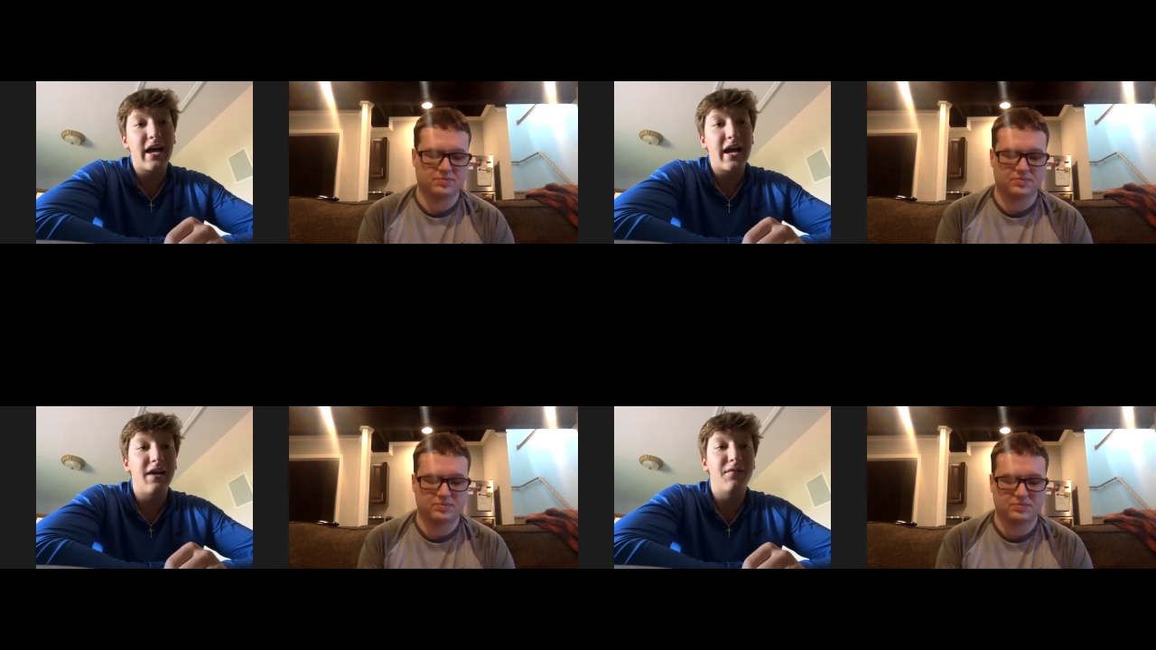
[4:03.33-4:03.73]

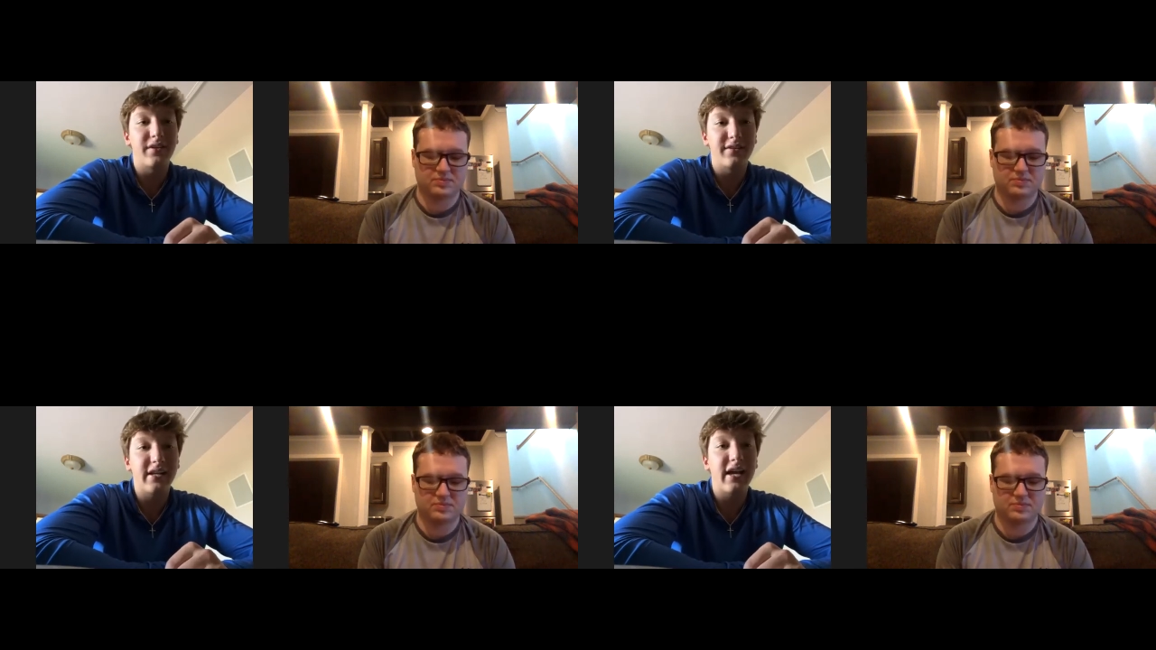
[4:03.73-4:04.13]
Speaker 1: I have
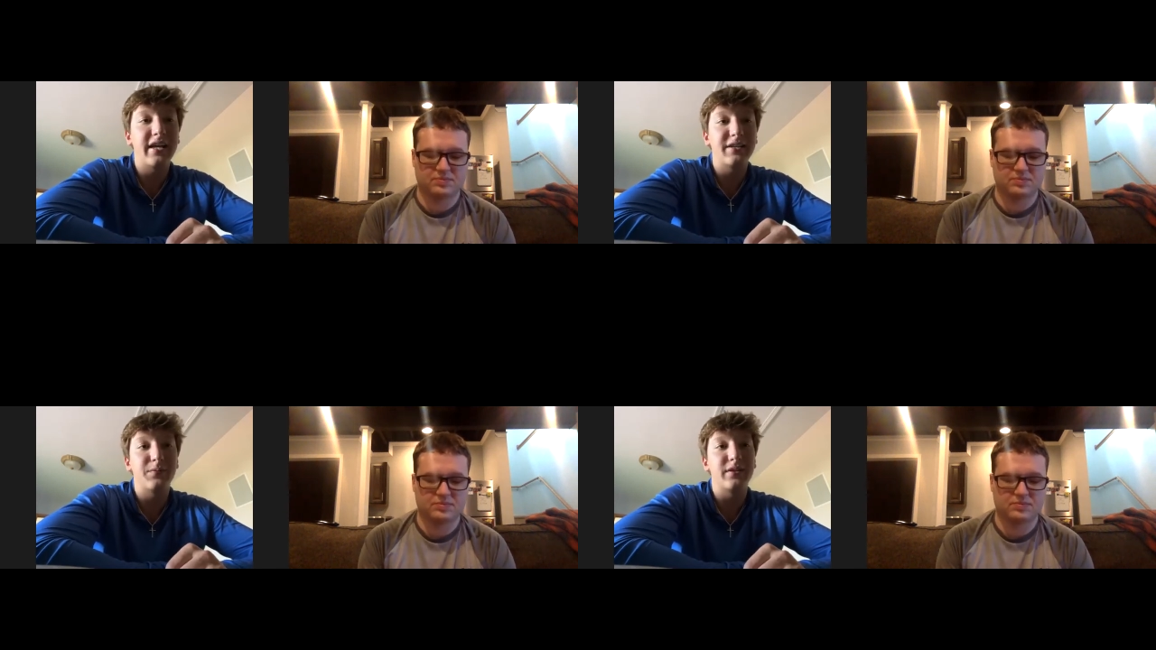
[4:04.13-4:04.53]
the
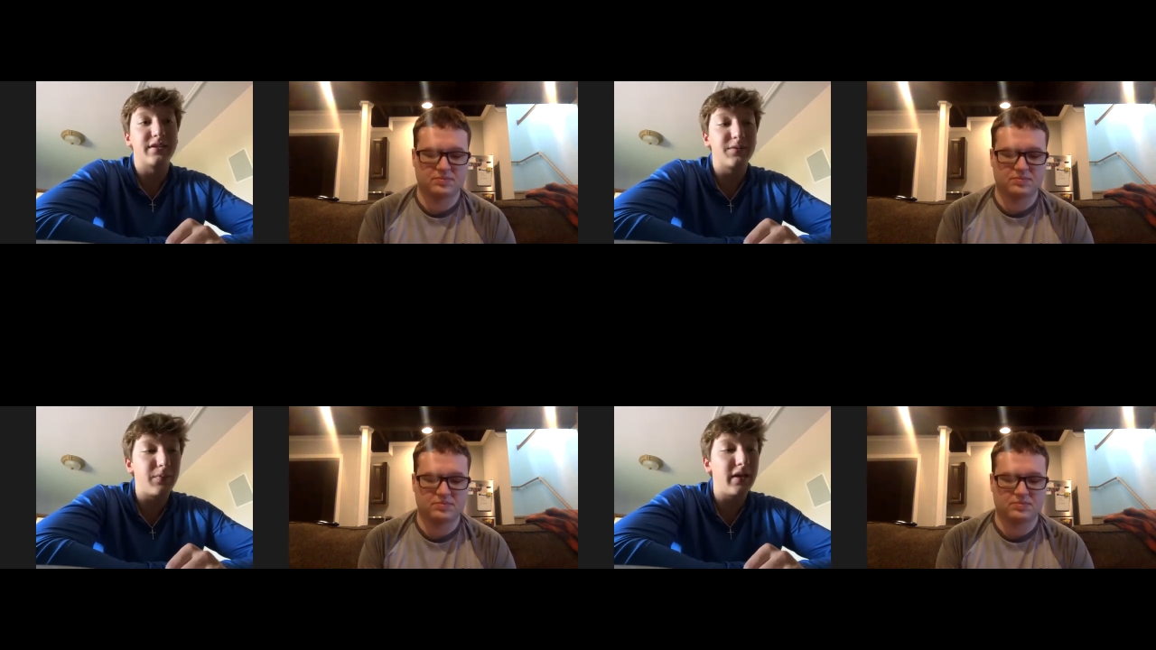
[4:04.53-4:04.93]
size, but
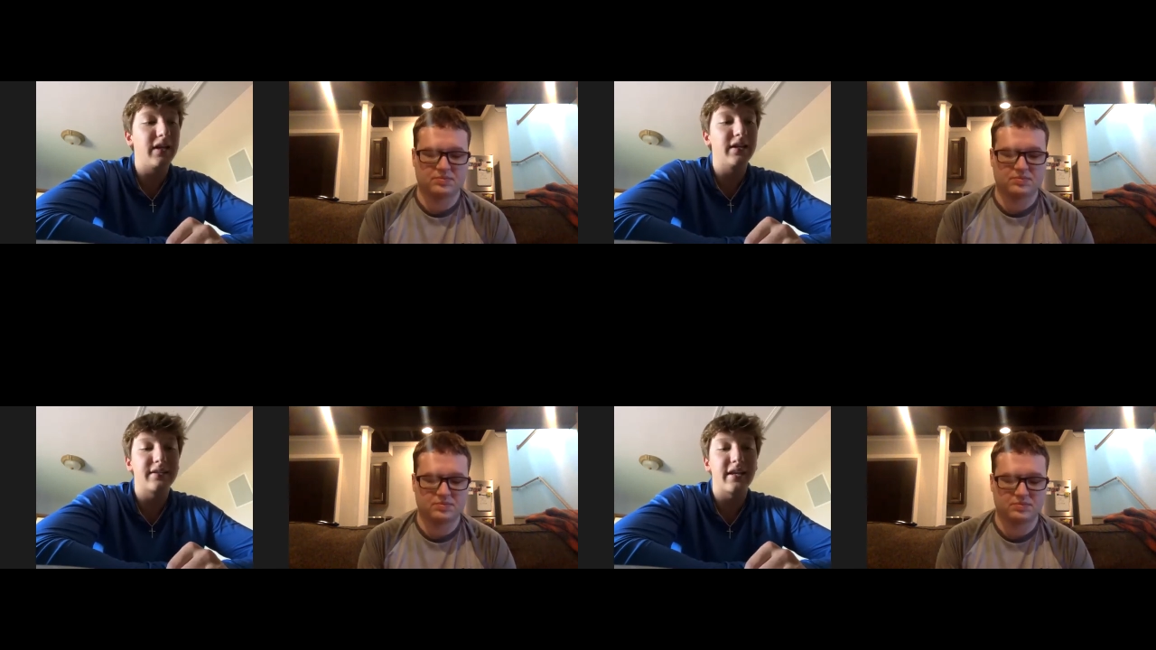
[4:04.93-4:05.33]
the
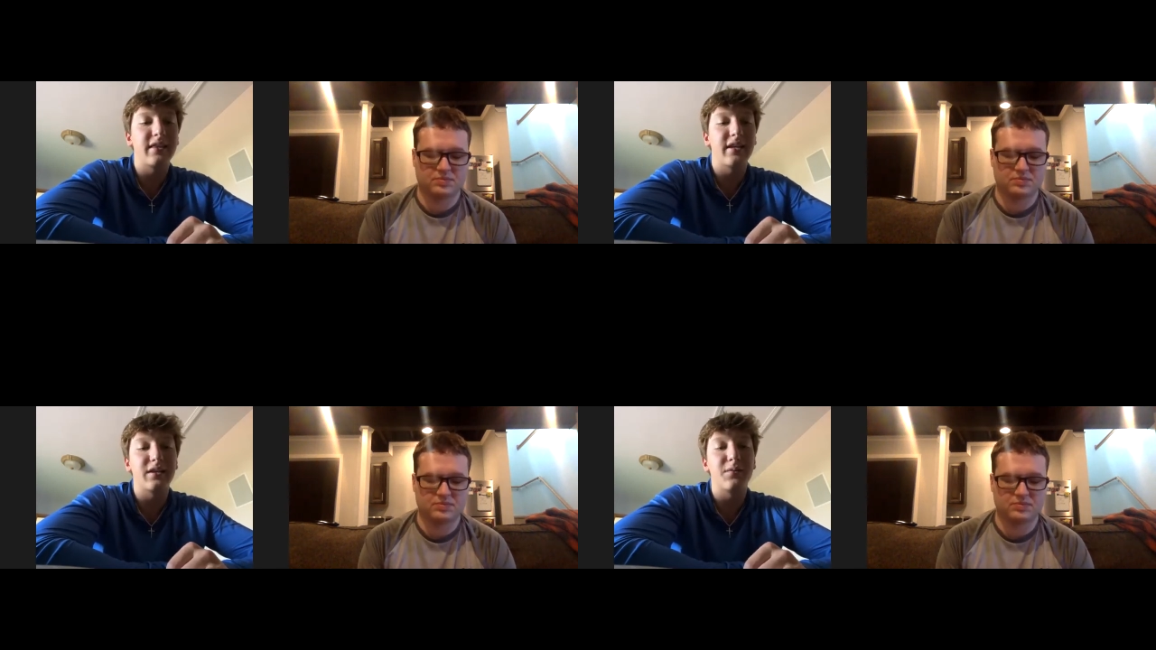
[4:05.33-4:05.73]
speed is, I
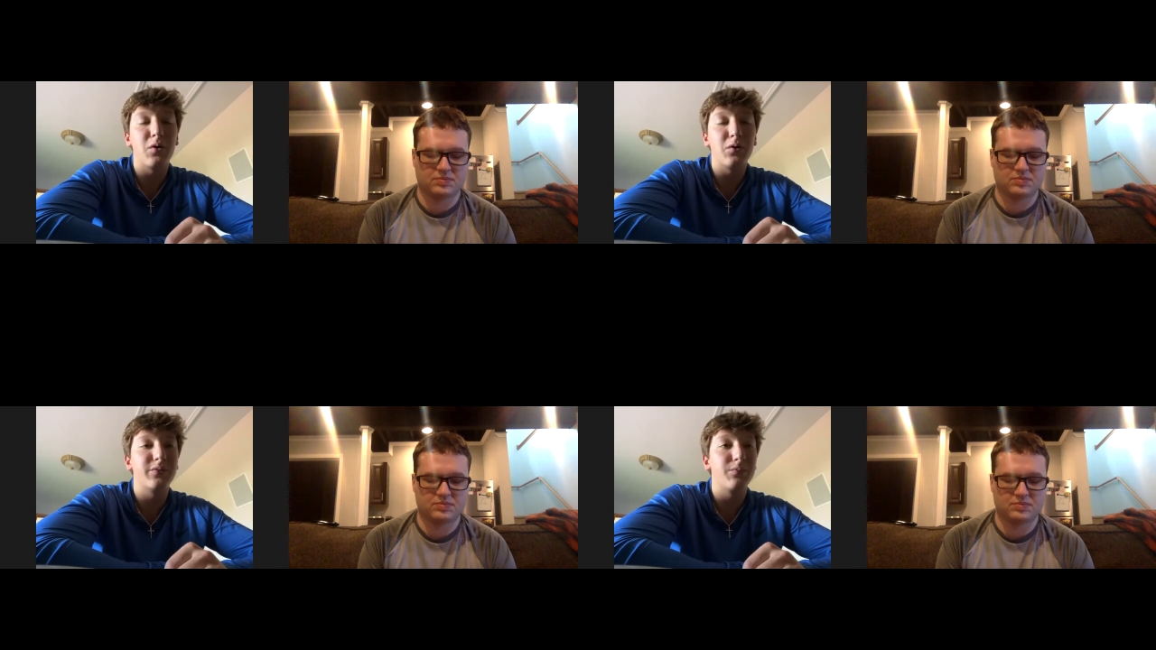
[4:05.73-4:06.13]
think, the
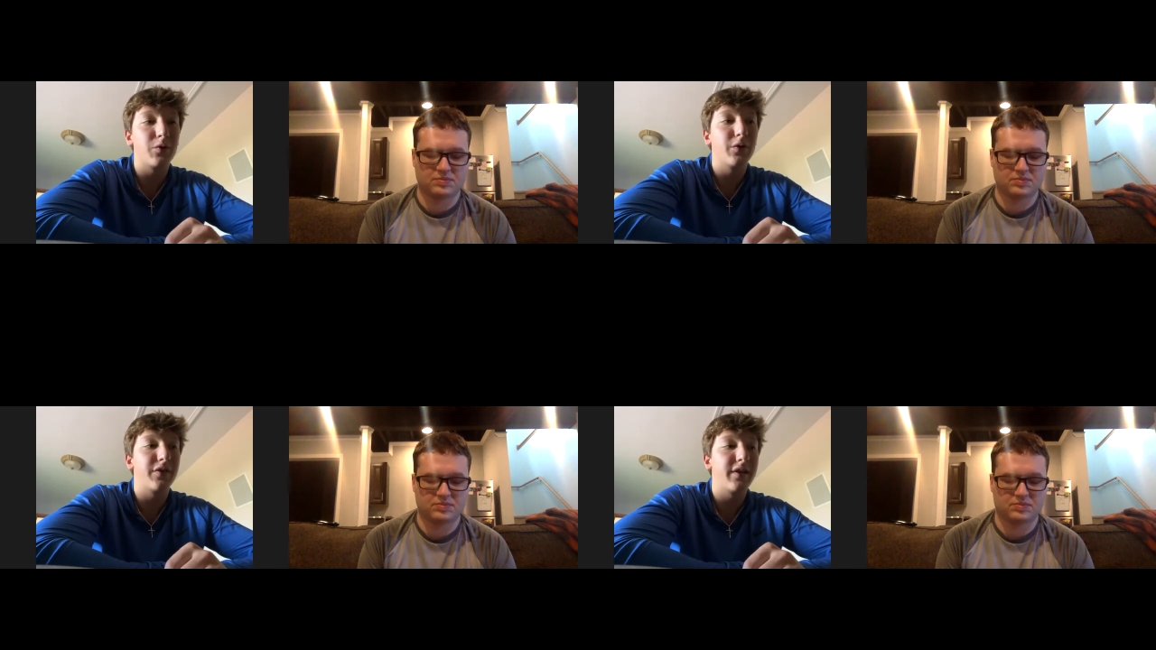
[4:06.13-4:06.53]
most
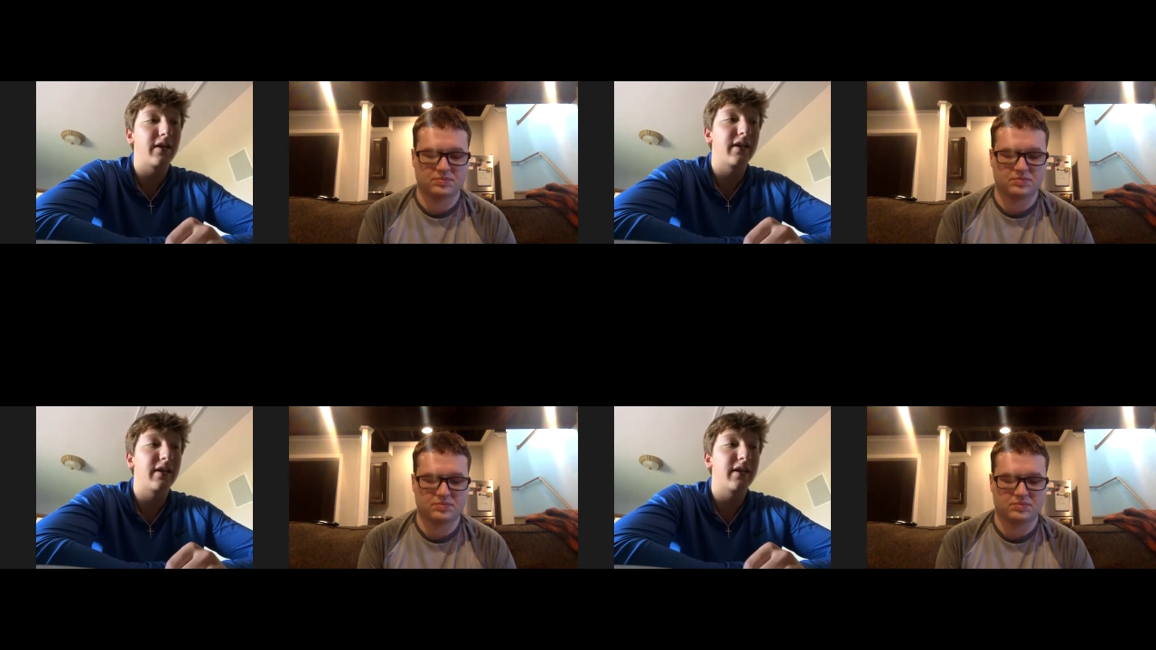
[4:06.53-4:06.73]
important thing.